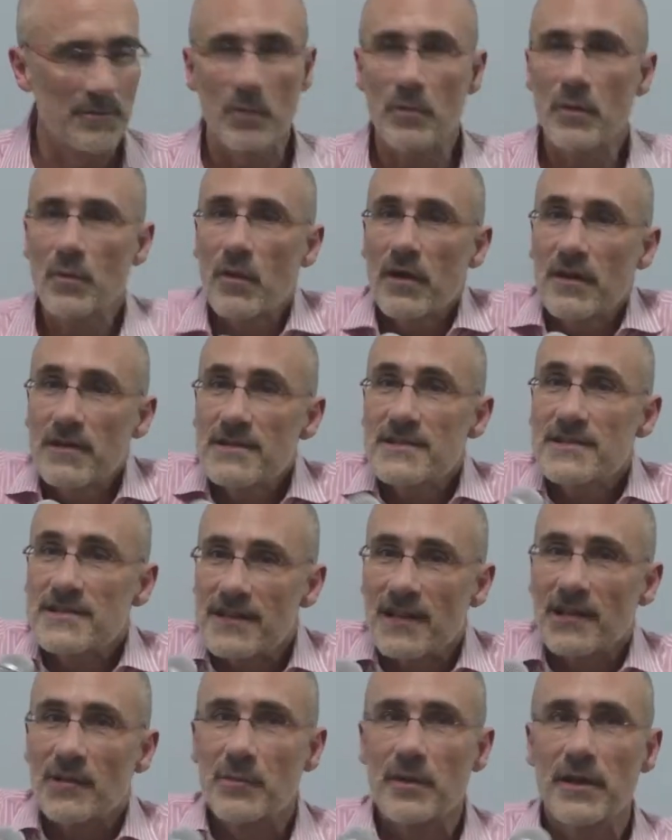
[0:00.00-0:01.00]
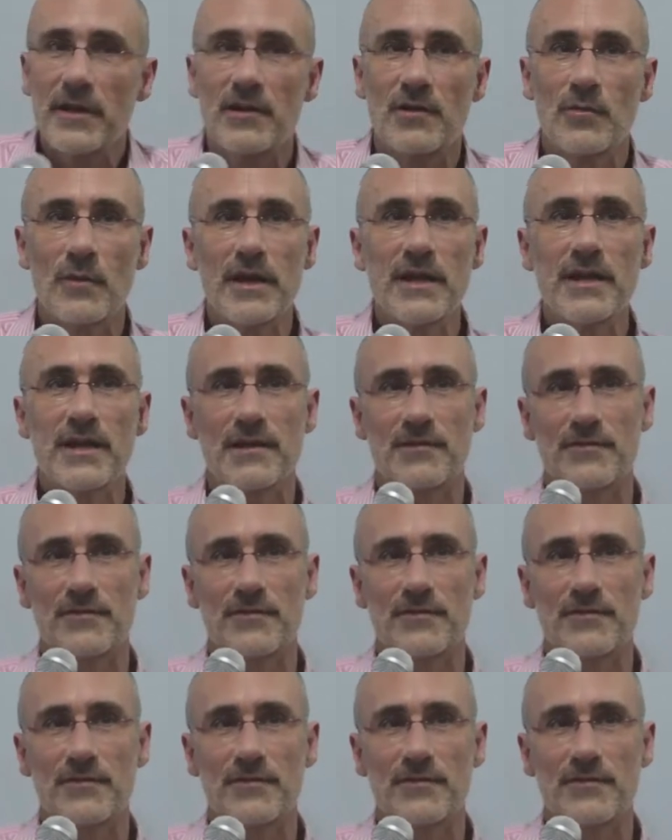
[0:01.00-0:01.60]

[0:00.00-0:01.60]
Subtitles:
But we wanted to celebrate our wedding